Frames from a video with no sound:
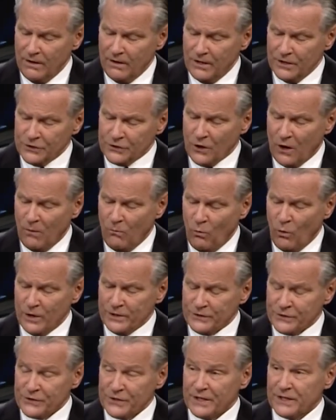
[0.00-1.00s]
Psalm
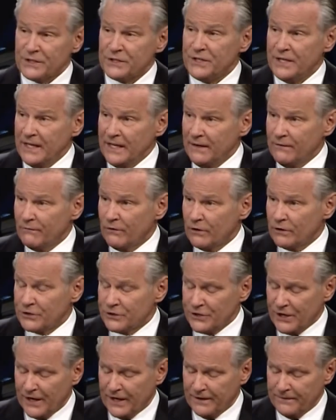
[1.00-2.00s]
one sixteen, verse
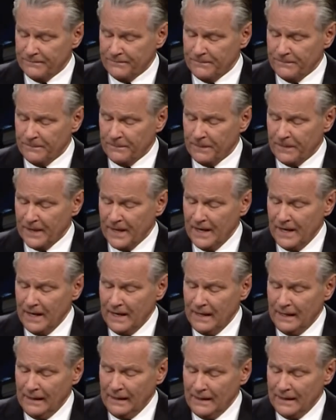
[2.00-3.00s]
ten.
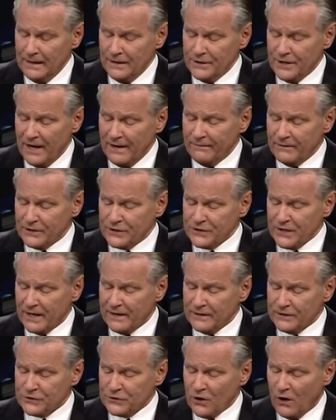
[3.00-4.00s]
David said
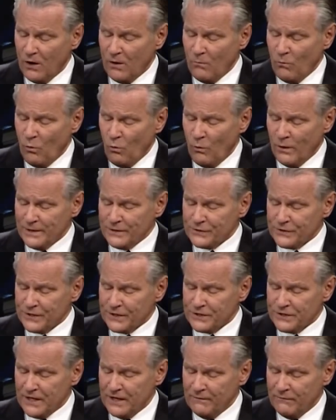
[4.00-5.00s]
in Psalm one
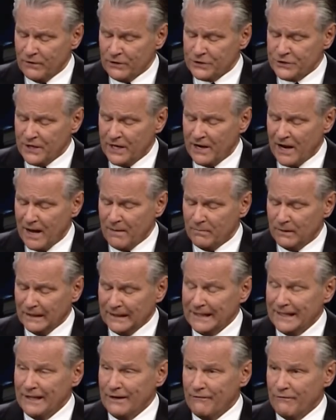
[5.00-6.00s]
sixteen, verse ten, I
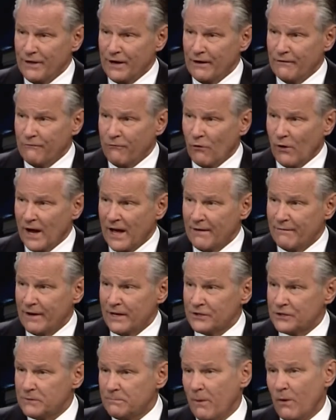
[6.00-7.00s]
believe, therefore have
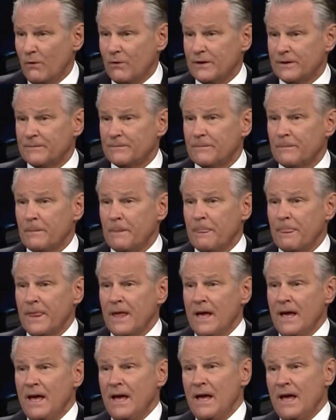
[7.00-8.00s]
I spoken.
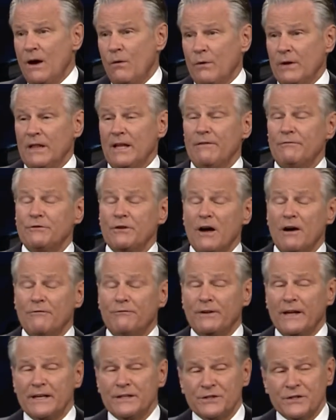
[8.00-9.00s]
We left
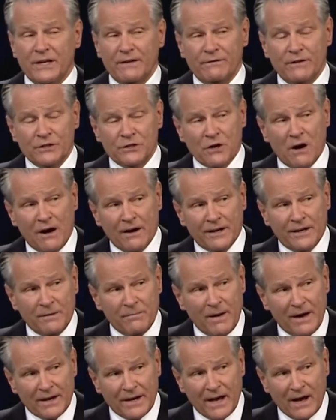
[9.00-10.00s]
off last evening talking
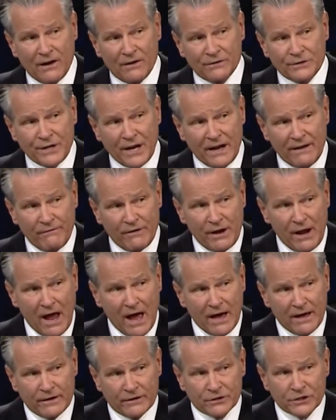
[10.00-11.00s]
about how David
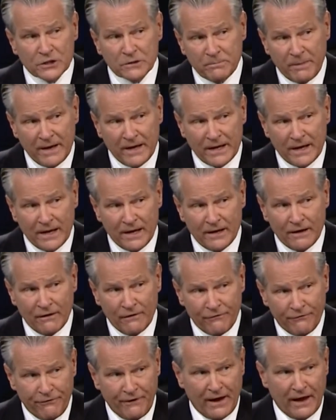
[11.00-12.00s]
had a speaking
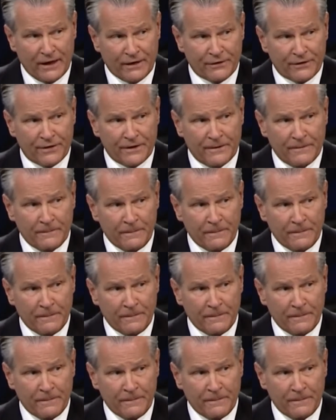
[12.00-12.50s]
faith,